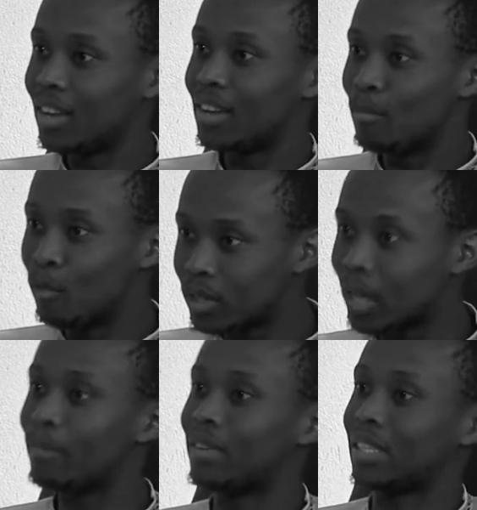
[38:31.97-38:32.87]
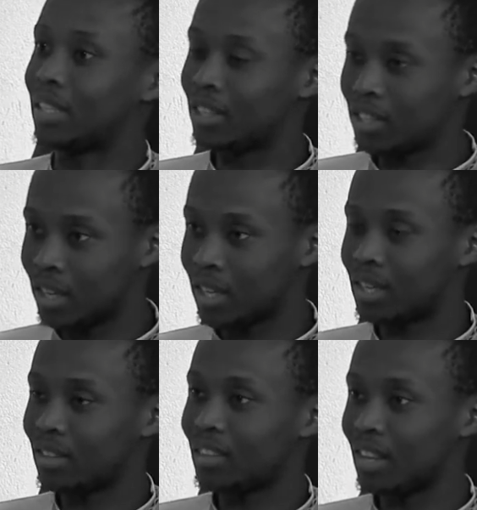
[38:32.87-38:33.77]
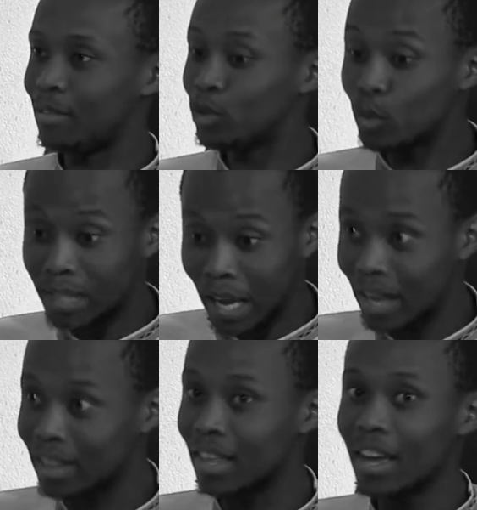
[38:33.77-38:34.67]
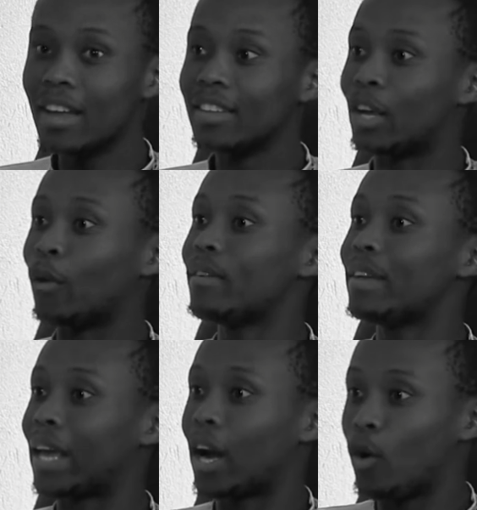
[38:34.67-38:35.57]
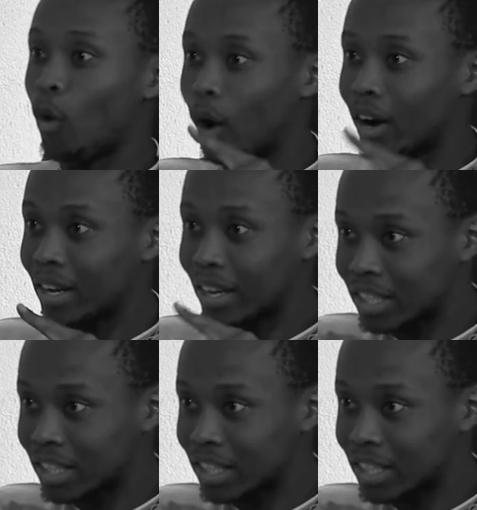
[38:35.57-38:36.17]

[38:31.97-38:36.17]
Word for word: Sure. Muslim versus Christianity. Even today, they don't even get along.